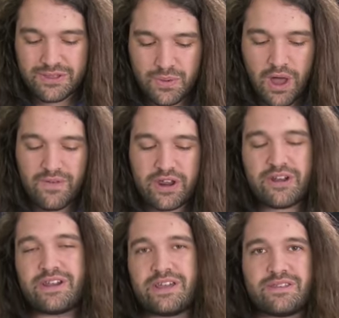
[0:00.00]

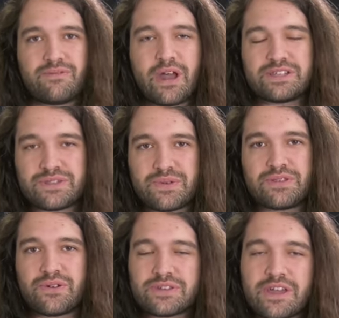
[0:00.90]
1200 and the Ryzen
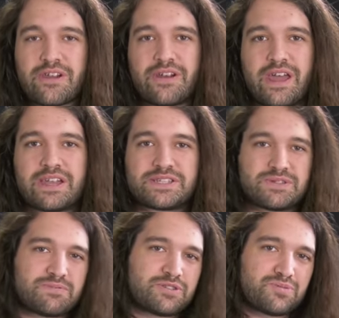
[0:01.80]
3
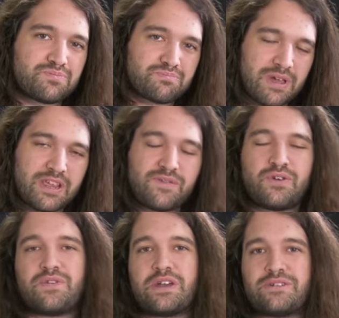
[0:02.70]
1300X, which many of you
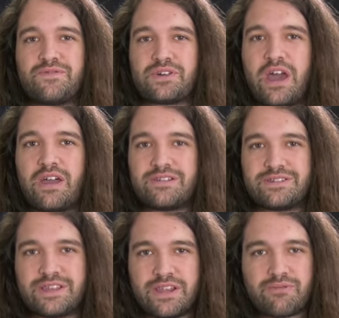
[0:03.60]
have likely forgotten
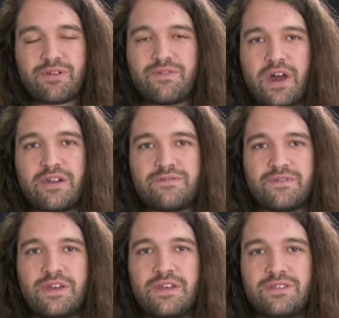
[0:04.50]
because they didn't
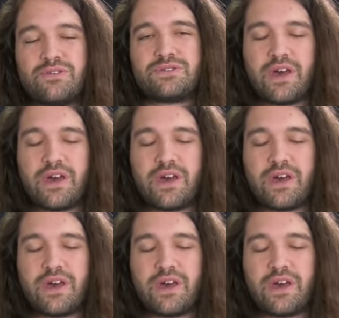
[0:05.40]
revive those